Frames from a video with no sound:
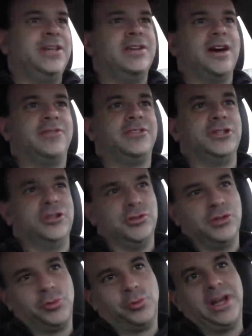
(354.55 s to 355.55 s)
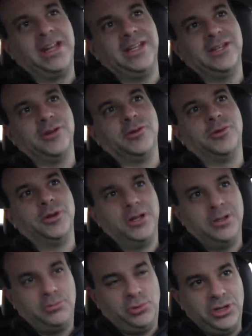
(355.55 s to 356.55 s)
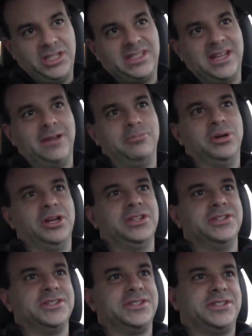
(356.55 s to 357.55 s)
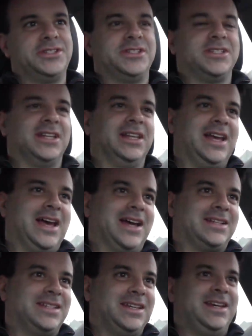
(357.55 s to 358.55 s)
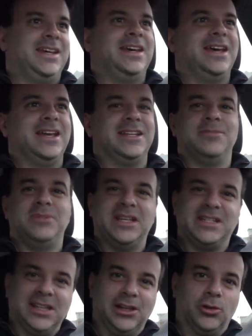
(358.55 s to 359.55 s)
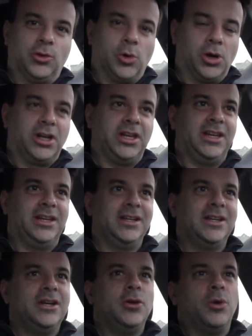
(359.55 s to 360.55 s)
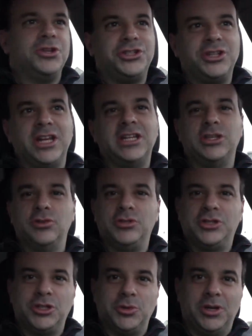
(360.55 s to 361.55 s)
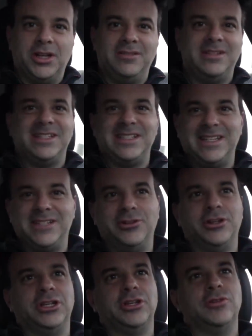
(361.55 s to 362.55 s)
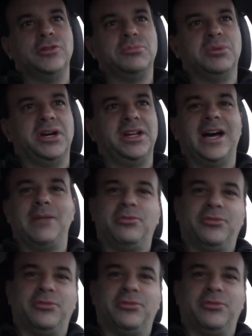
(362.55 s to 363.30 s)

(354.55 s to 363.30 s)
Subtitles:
you have to use the radio preset buttons to select, and to me it's a little quirky. Once you get used to it, it's easier to use, but I'd